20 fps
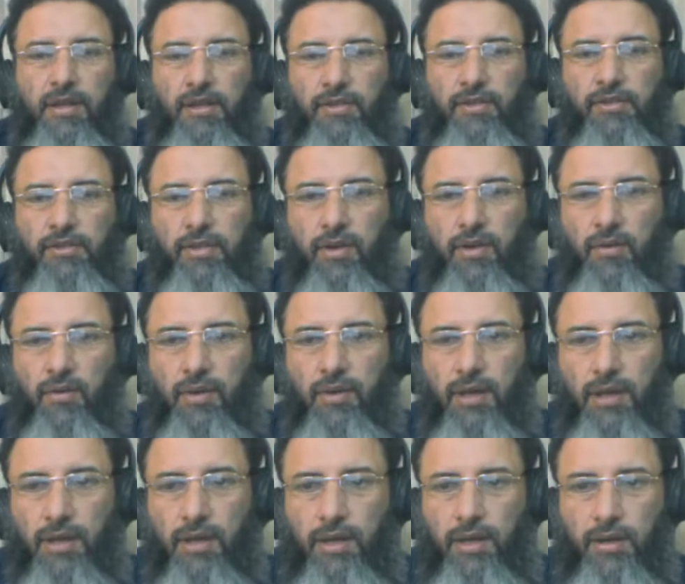
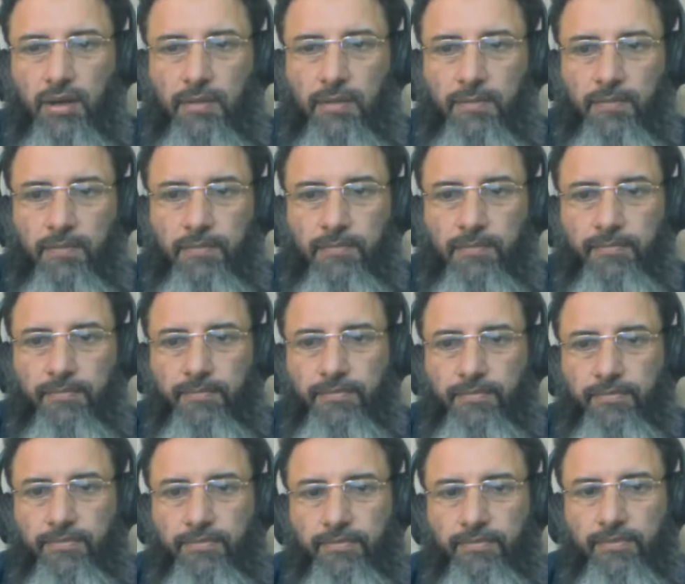So
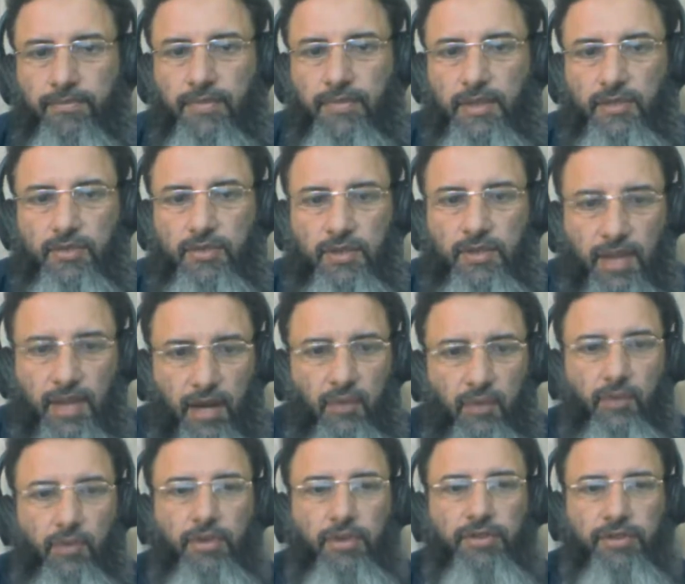
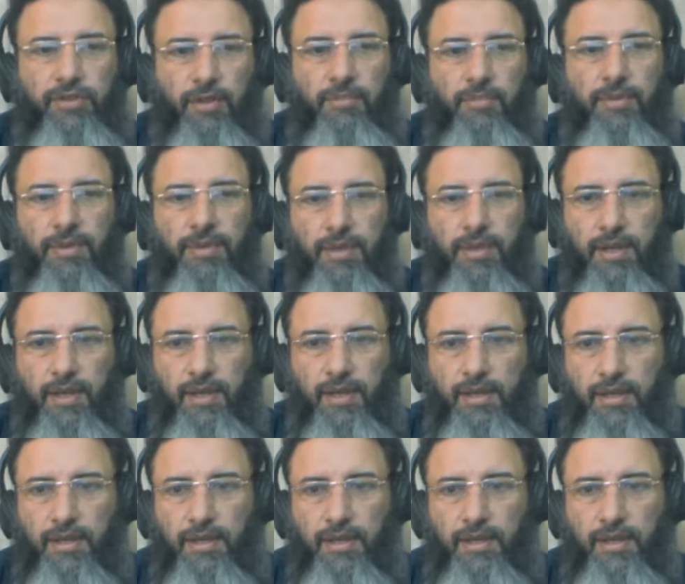that was something